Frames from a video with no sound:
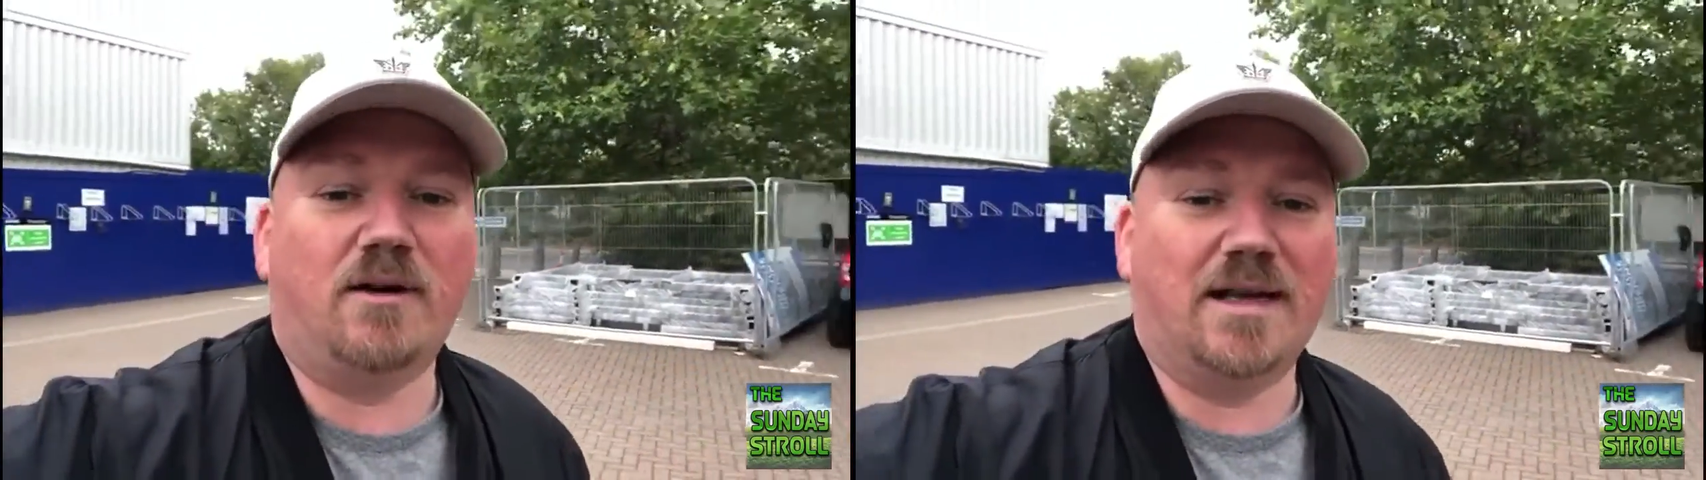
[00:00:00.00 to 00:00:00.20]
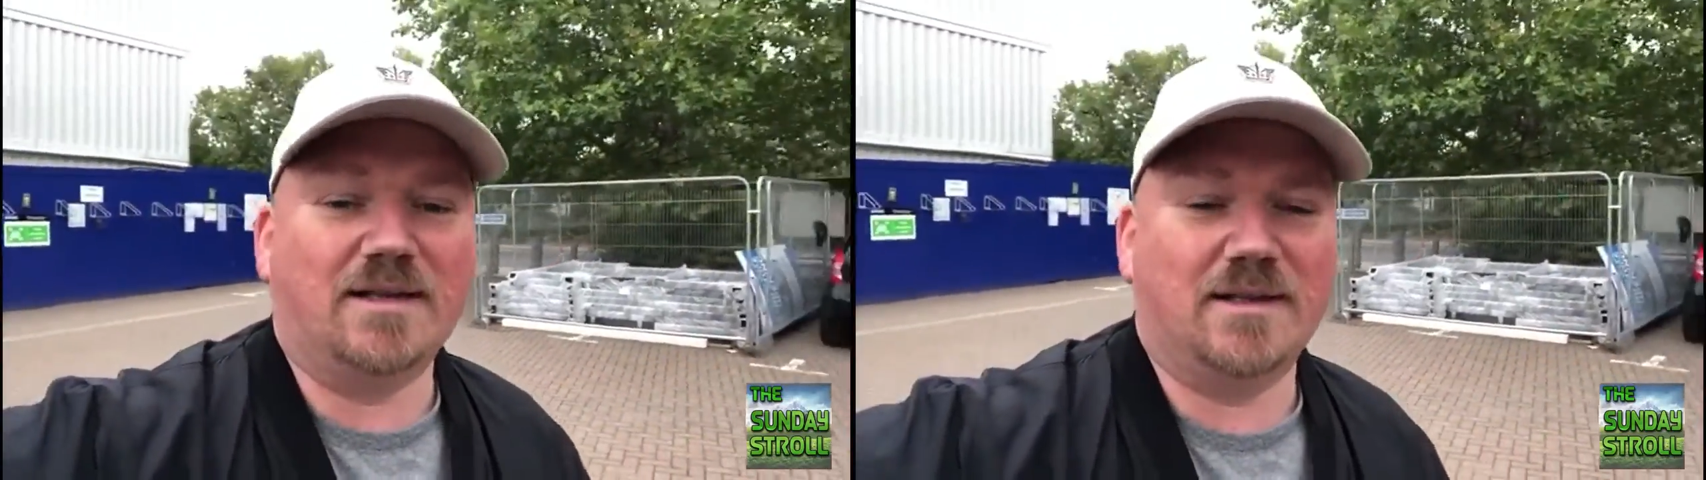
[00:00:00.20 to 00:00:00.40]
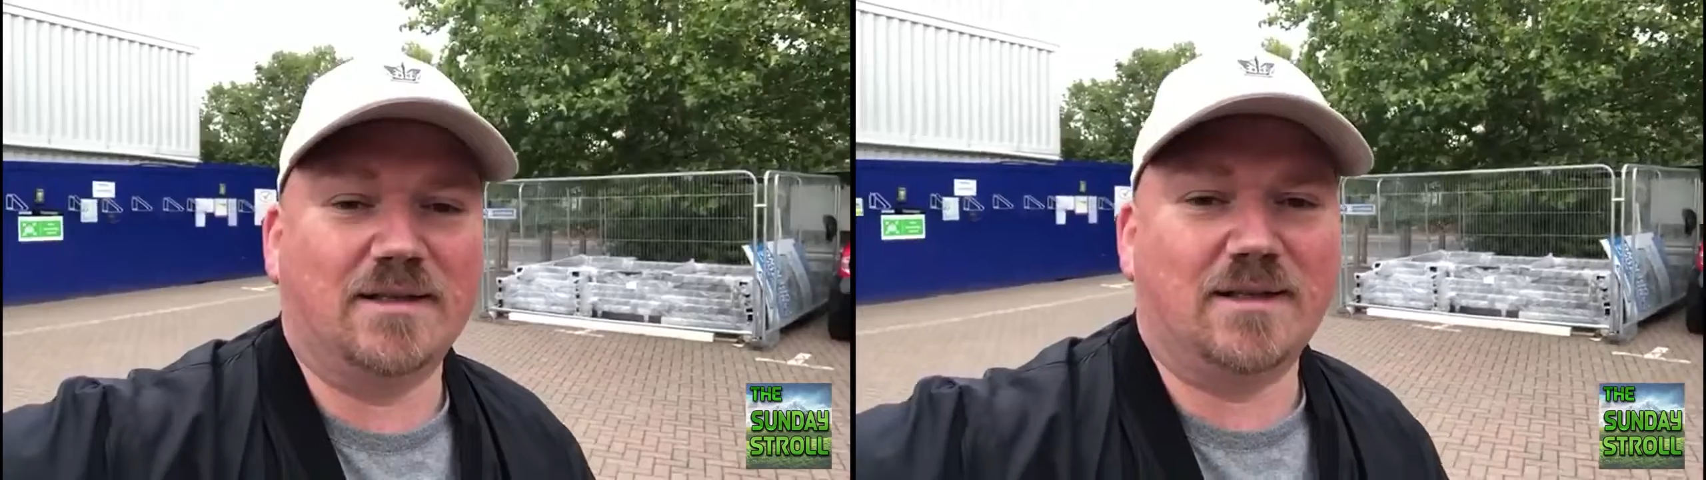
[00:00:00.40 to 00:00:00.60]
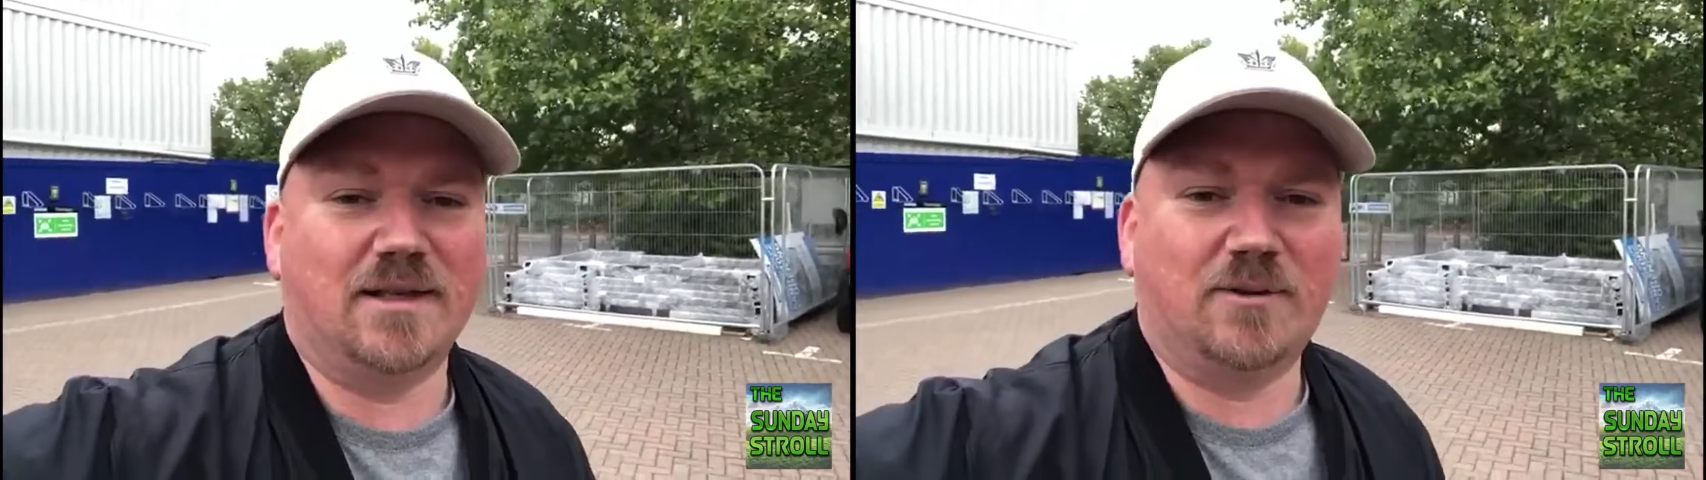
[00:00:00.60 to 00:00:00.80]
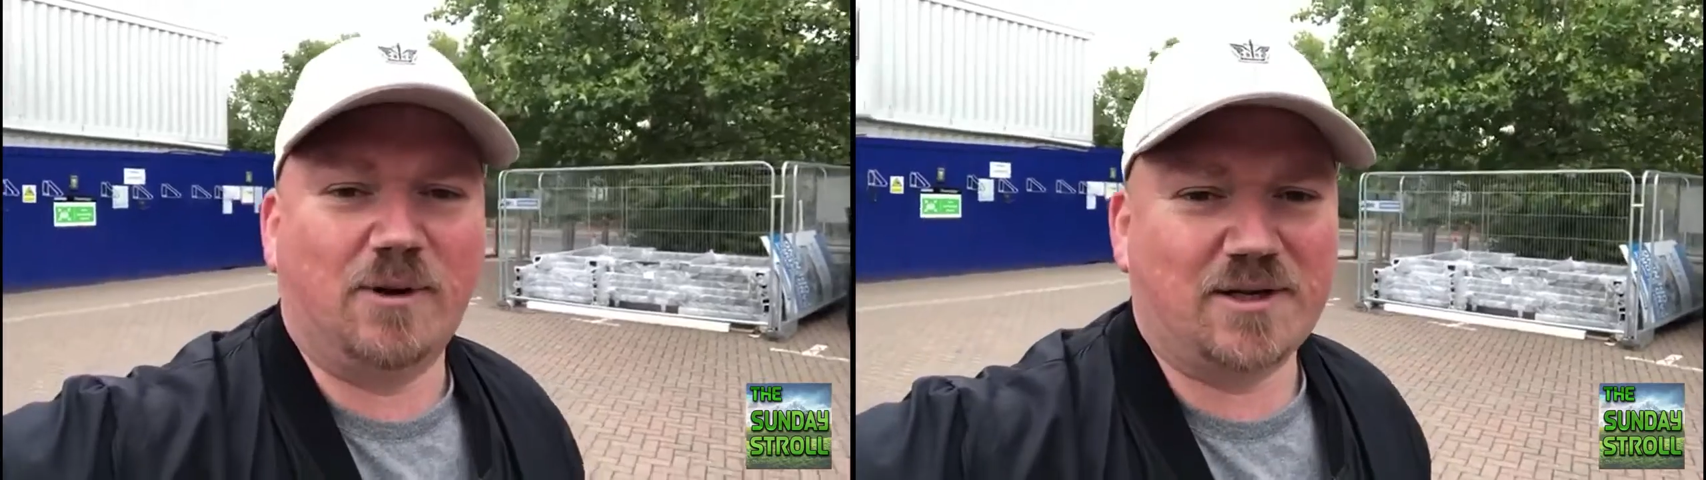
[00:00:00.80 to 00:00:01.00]
answers to
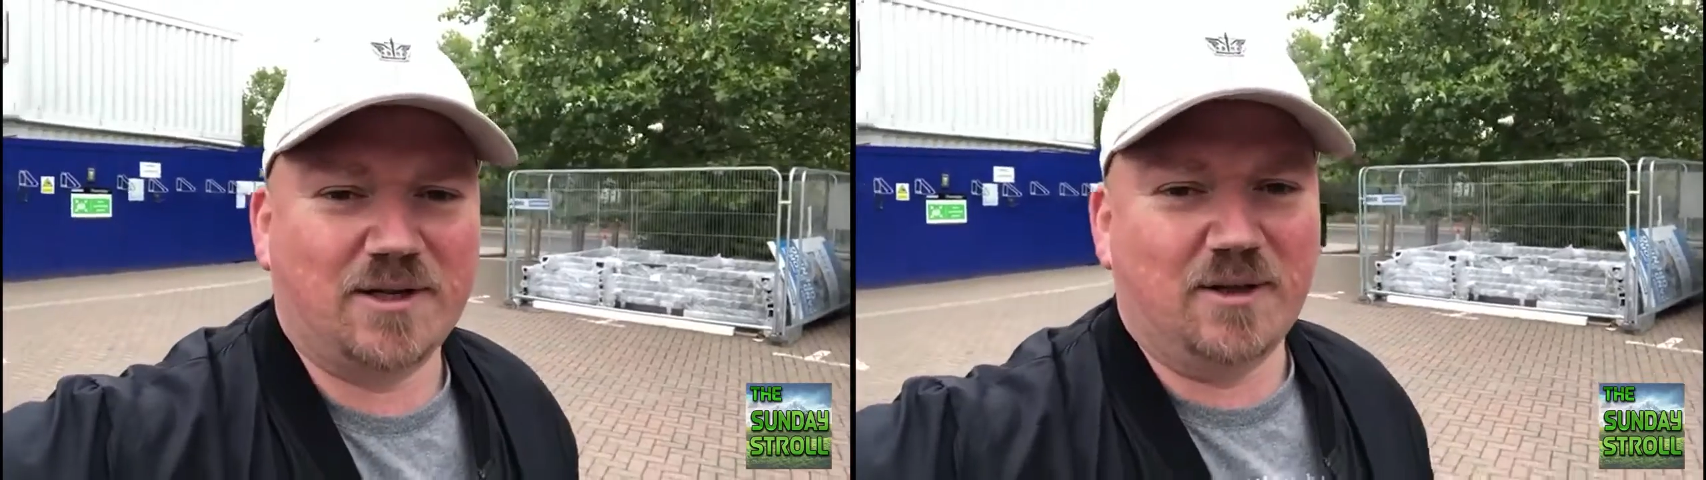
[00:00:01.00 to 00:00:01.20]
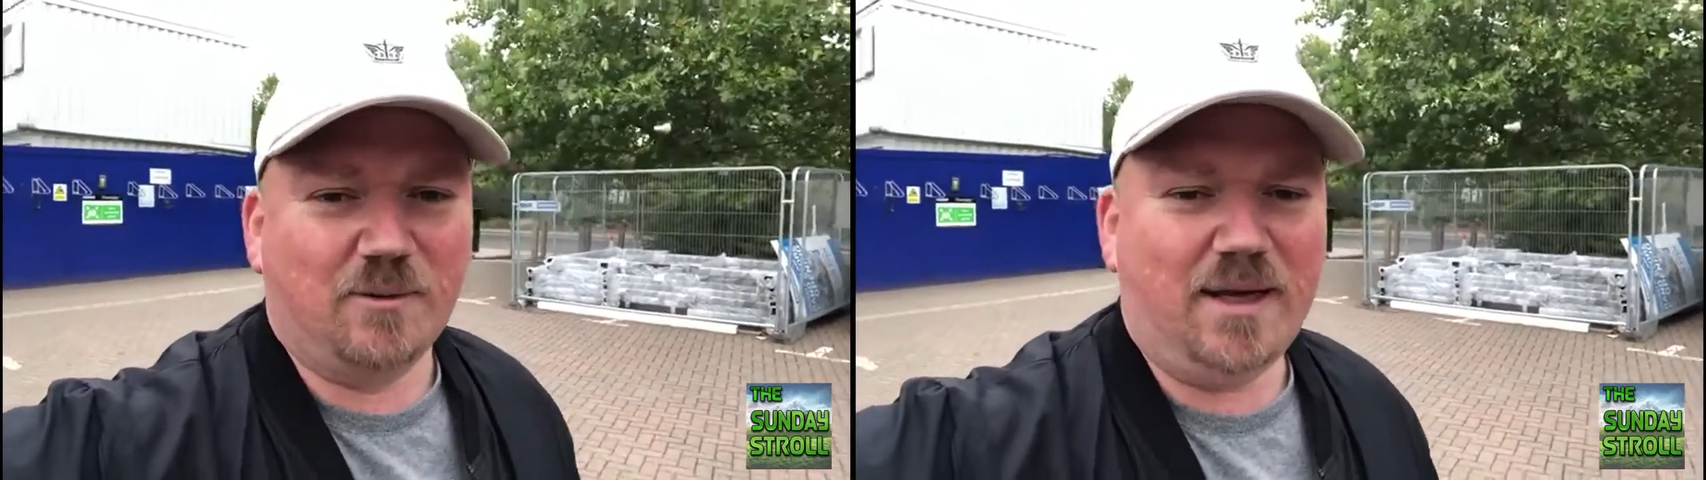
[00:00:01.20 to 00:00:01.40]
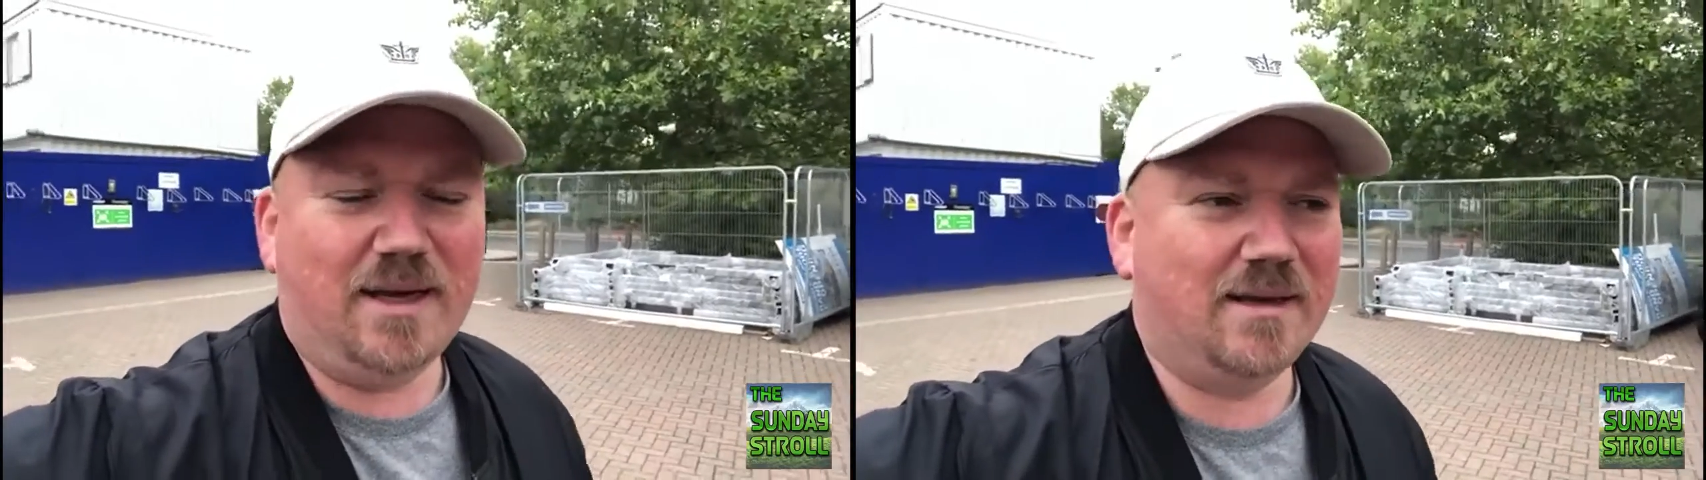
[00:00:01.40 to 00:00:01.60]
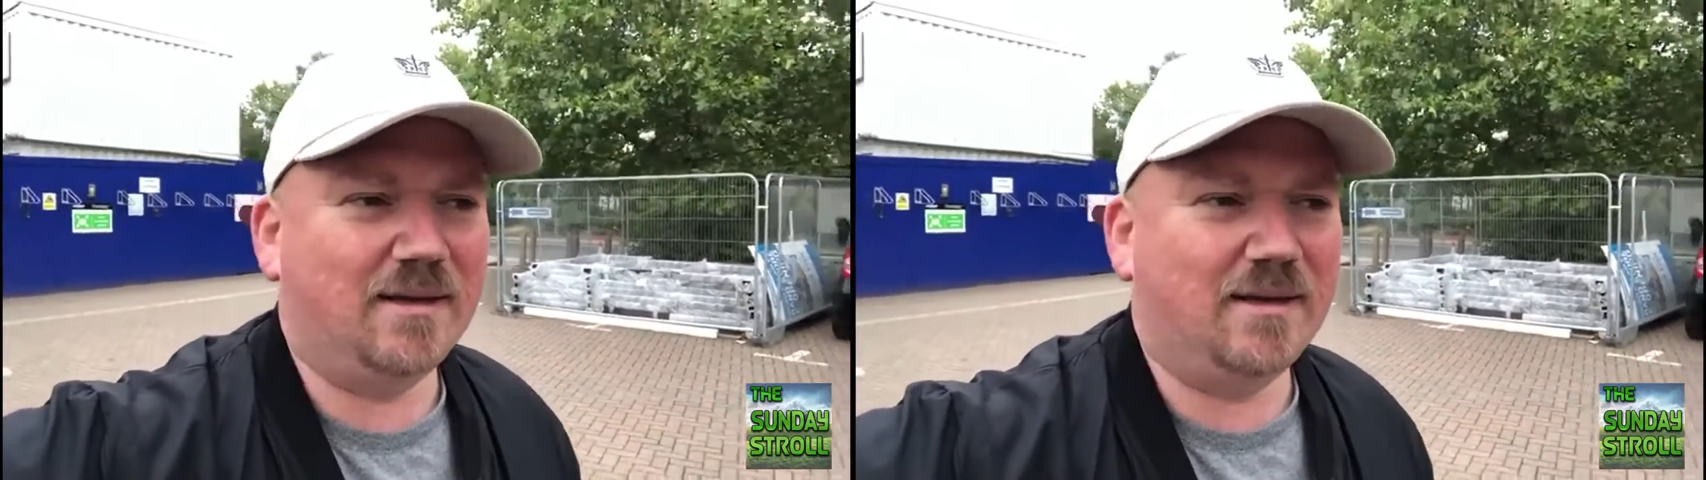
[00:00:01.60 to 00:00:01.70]
the question of the week.